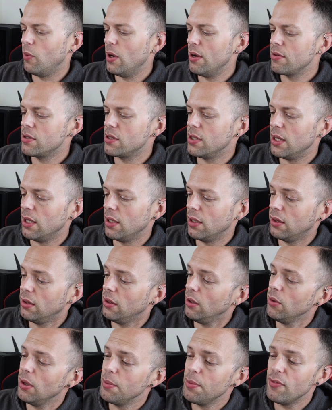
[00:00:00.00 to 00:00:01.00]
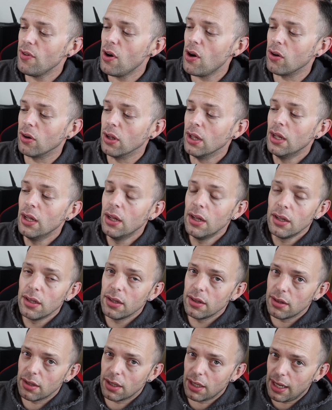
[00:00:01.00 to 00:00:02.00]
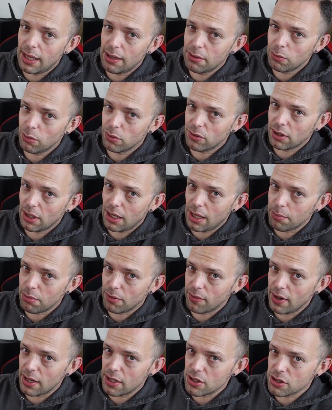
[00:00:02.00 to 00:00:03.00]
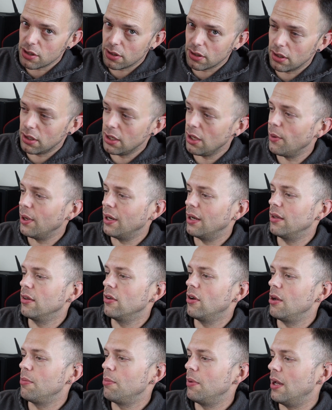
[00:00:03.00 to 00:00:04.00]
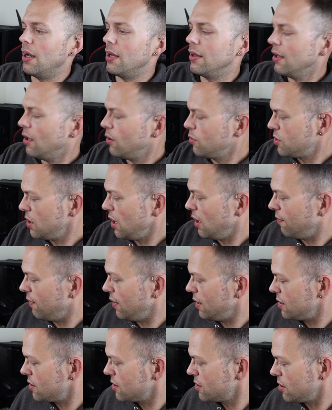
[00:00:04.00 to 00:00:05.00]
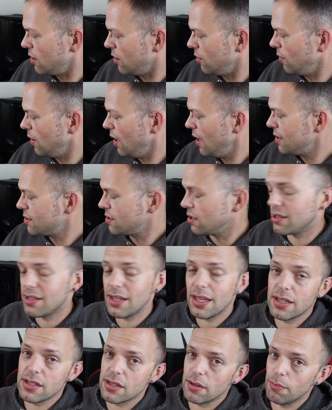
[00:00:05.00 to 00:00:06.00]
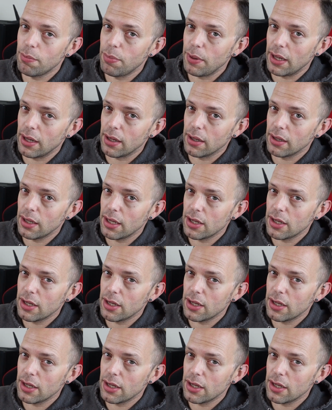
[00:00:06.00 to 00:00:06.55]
Whereas the, don't get me wrong, the Cloudwater Collaboration, the New England IPA, the OG of these two, is a decent beer.